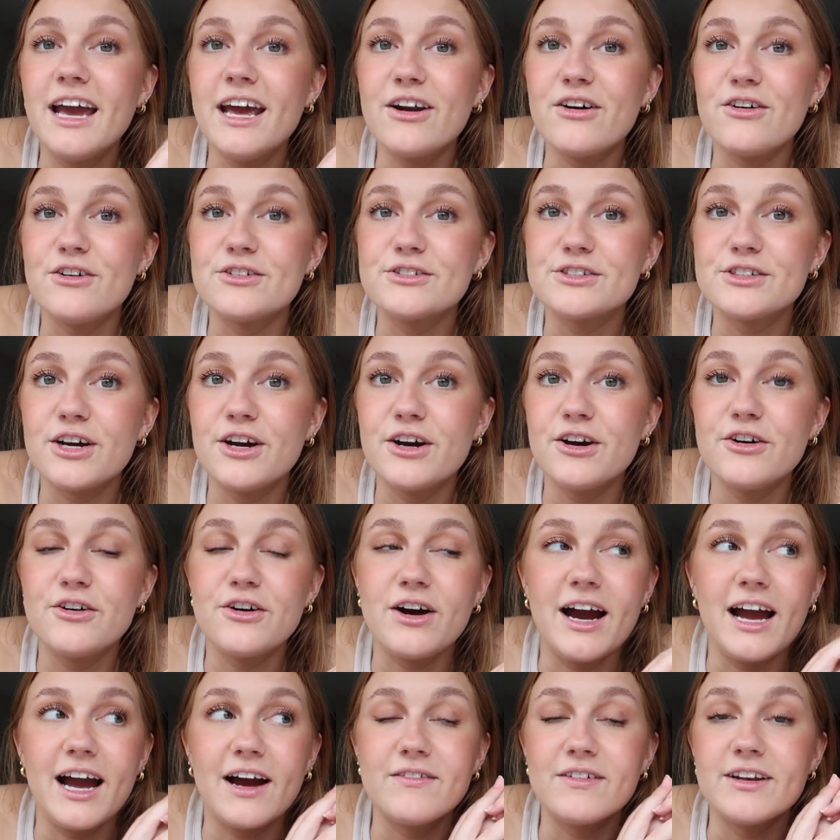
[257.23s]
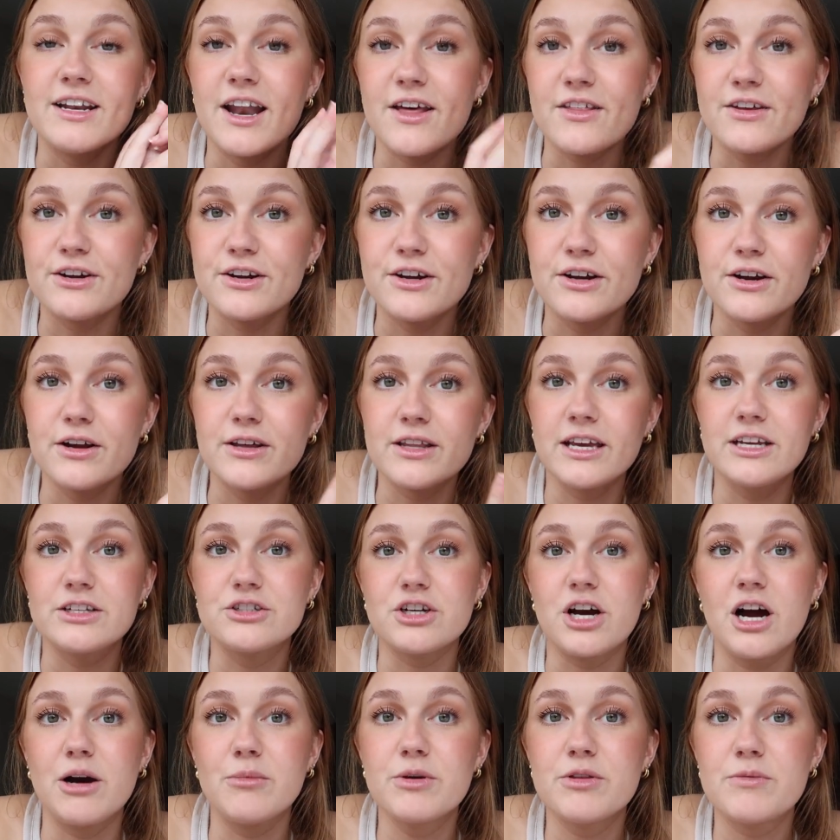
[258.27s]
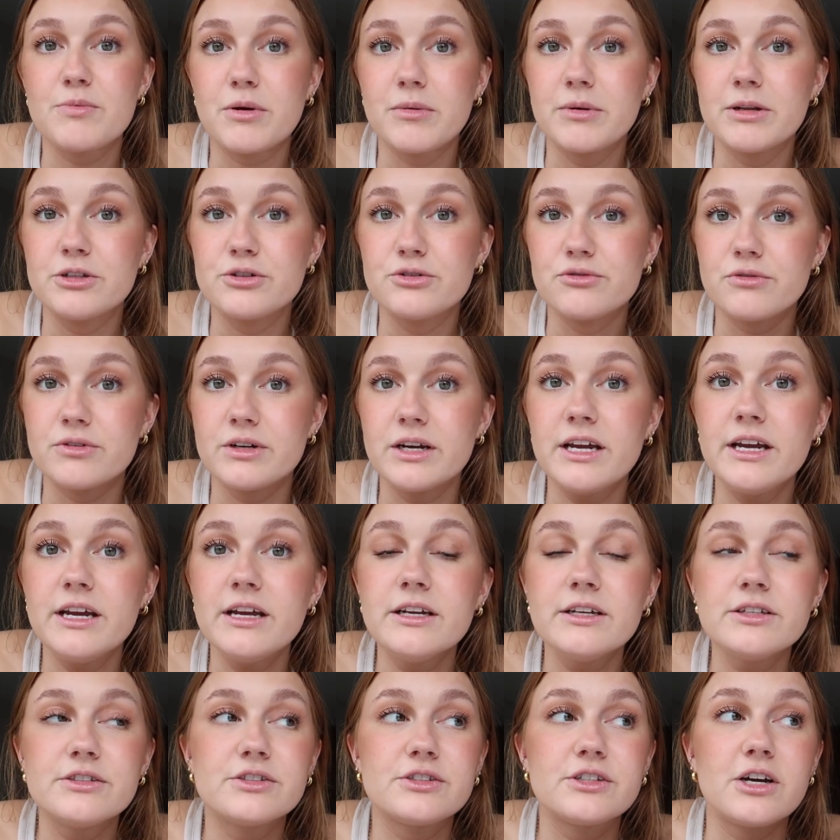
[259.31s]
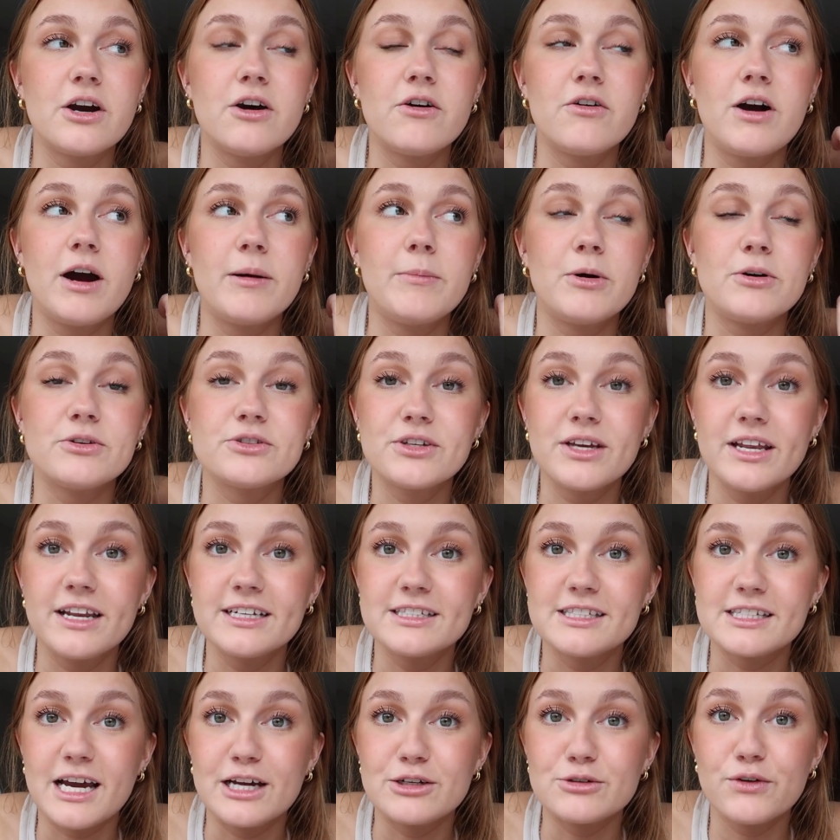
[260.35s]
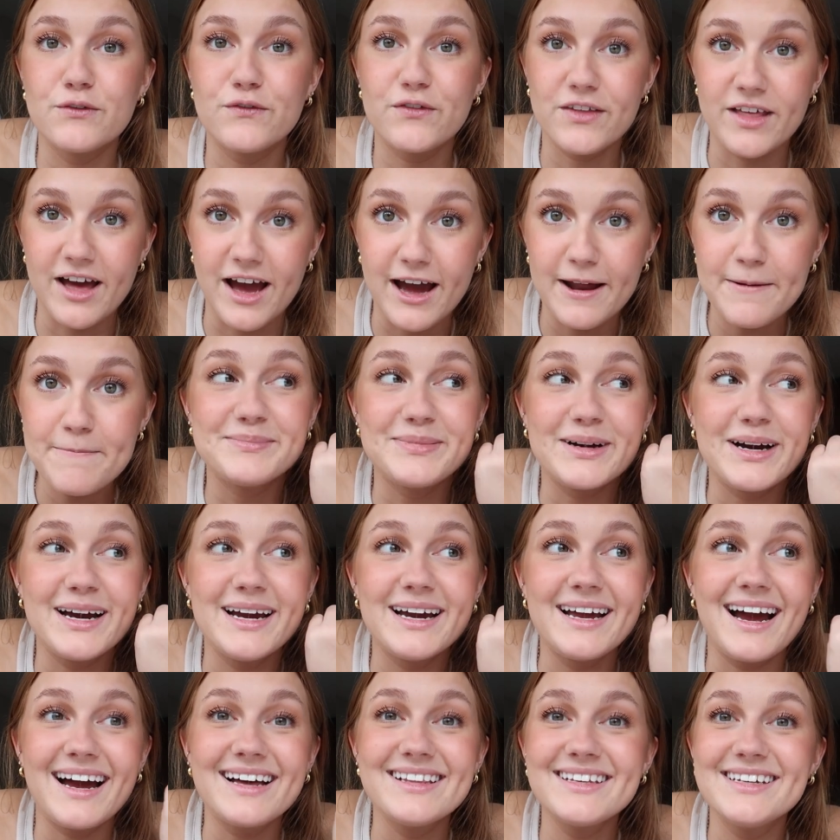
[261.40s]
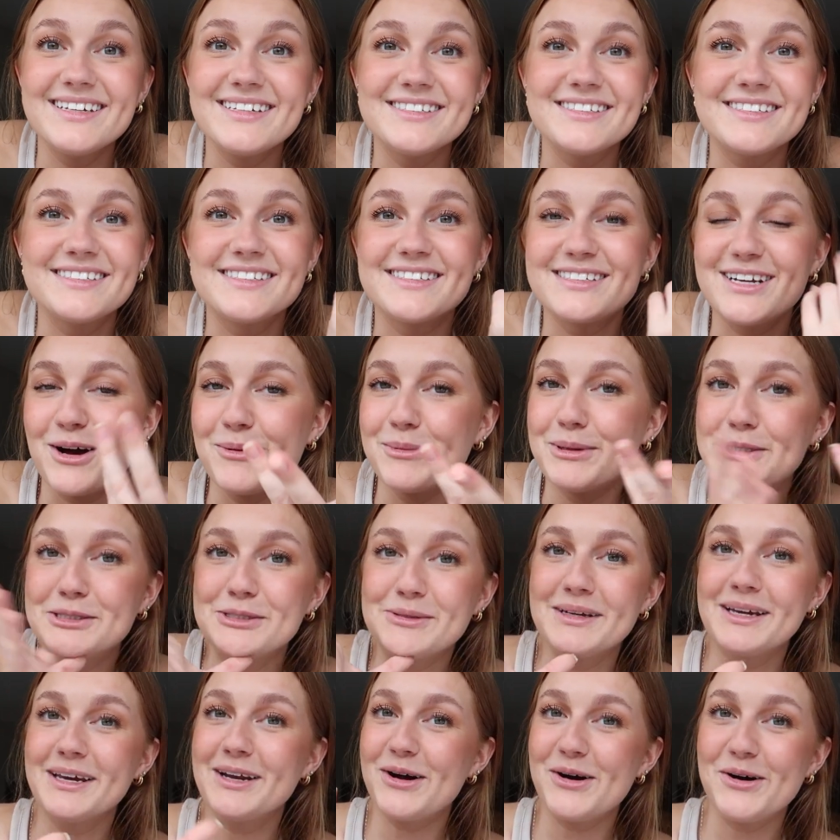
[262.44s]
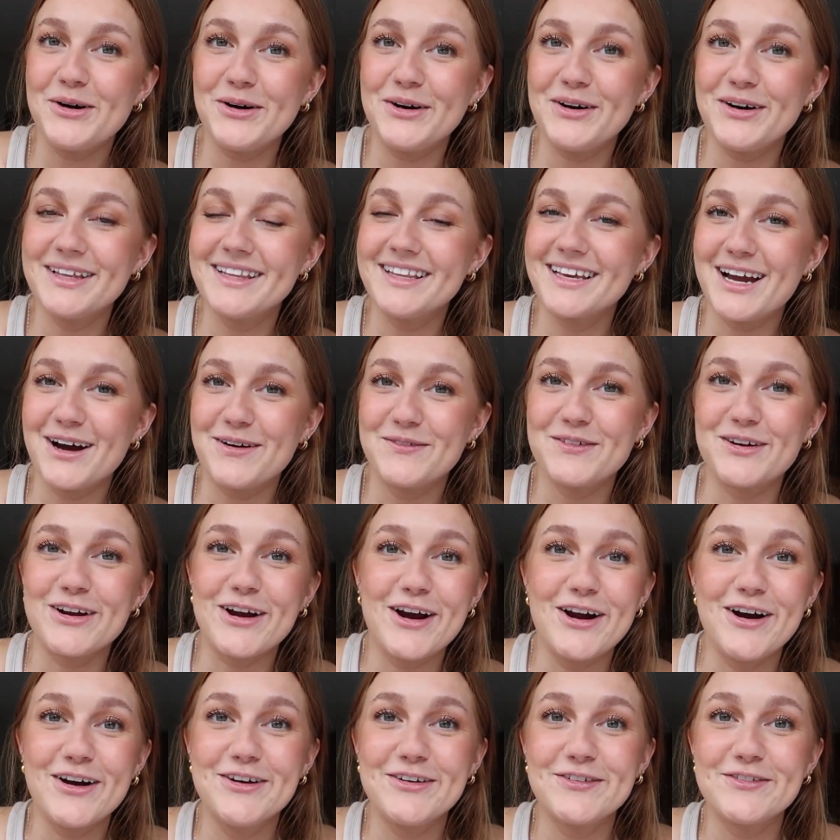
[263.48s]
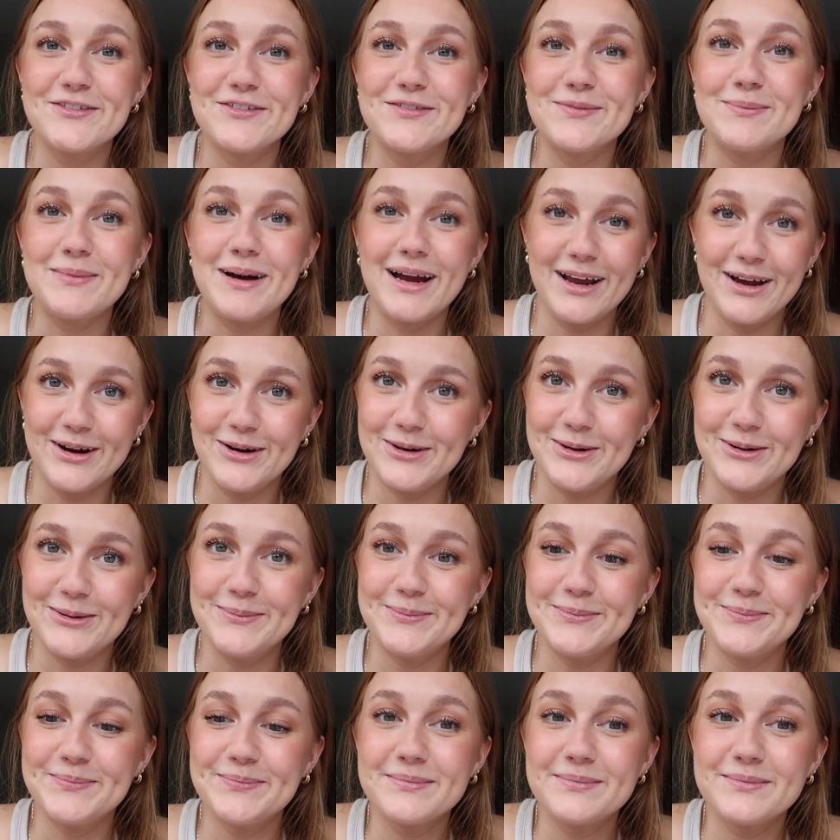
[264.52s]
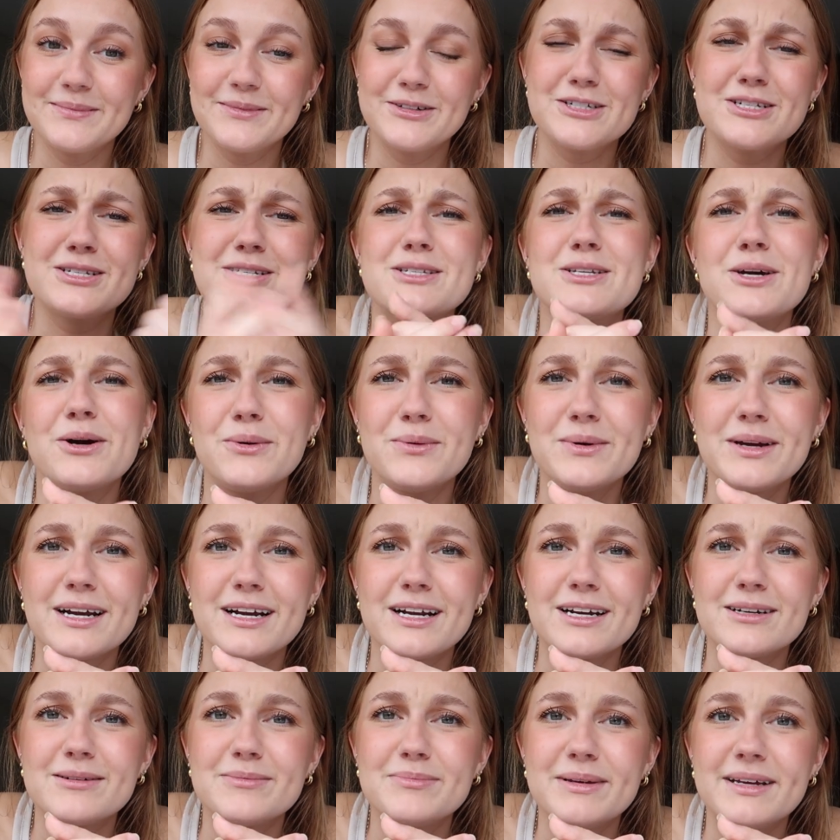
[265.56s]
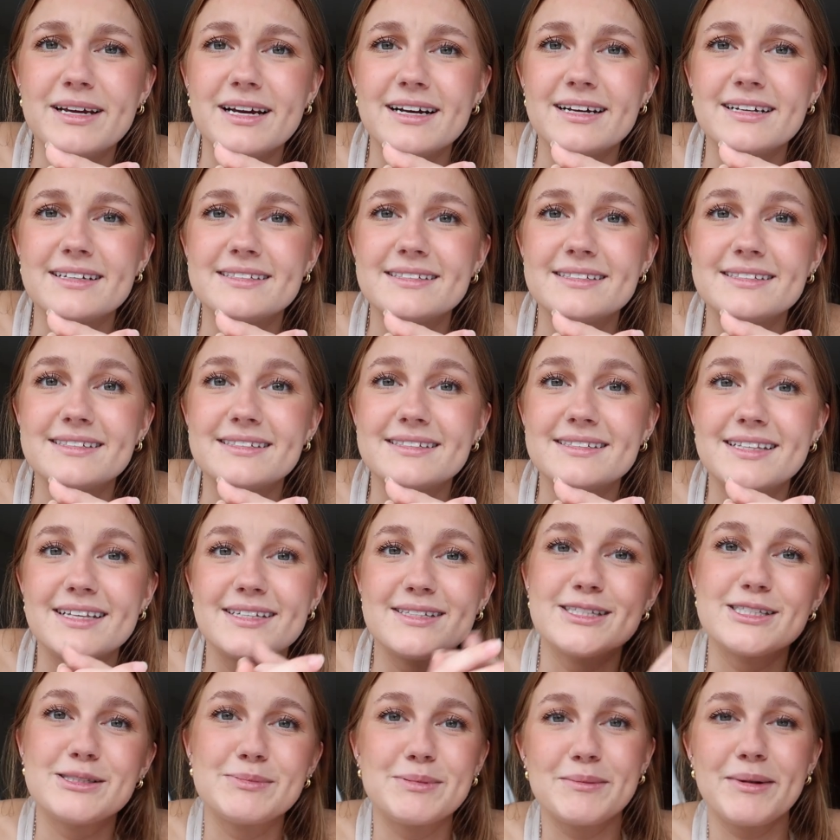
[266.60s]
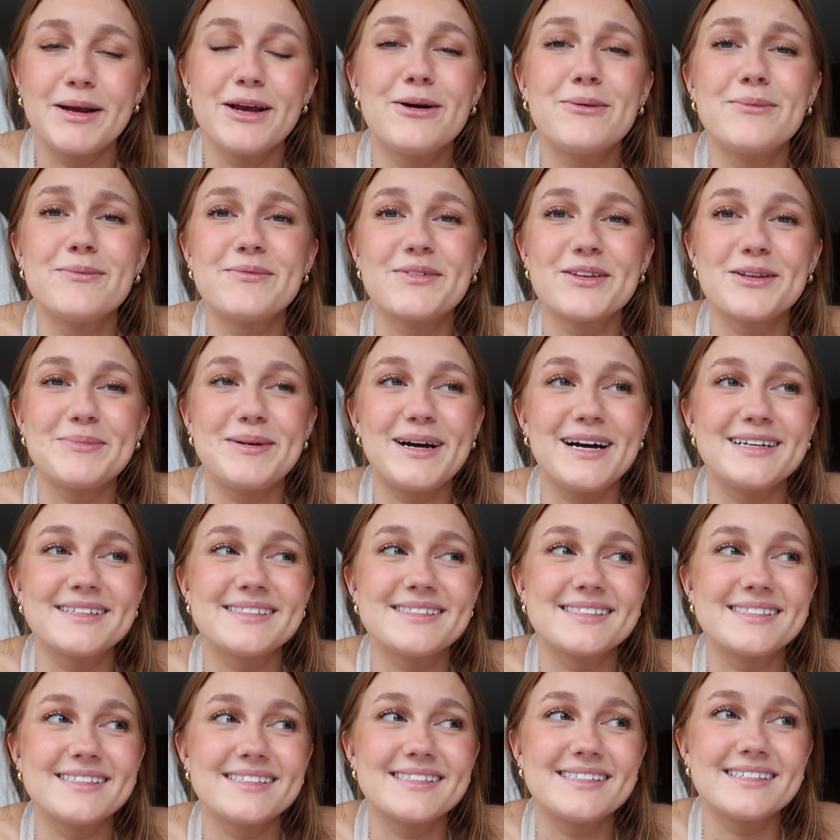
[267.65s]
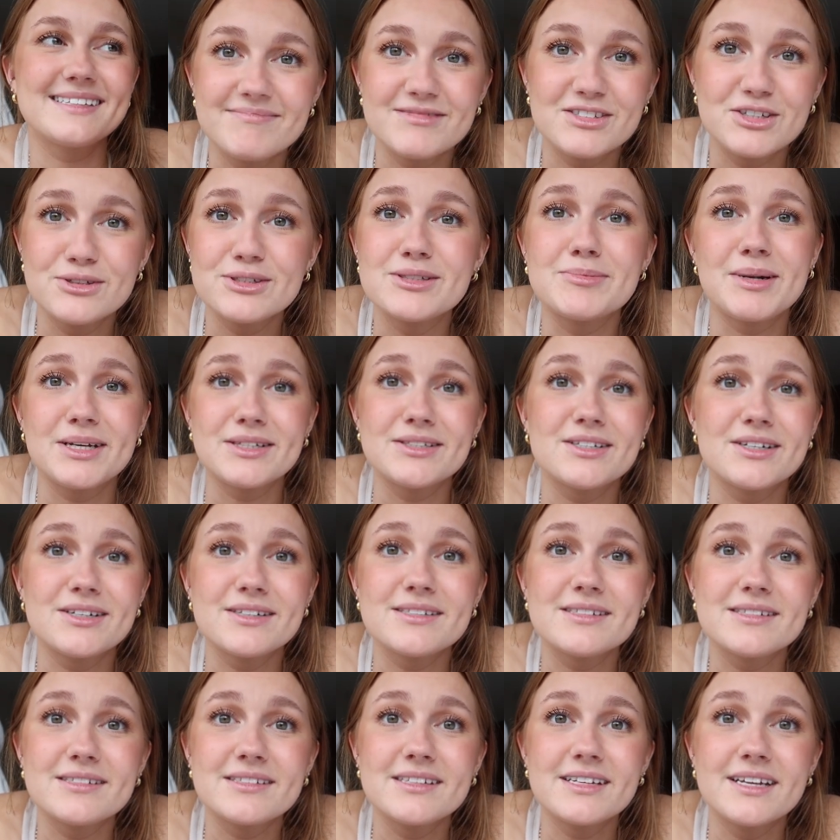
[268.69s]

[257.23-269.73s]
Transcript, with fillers: And also I have another like job with permanent jewelry, so I'm also getting scheduled for that. But at least I'll be doing it all in the comfort of my home, which is so weird because this has been my home for the past 2 semesters.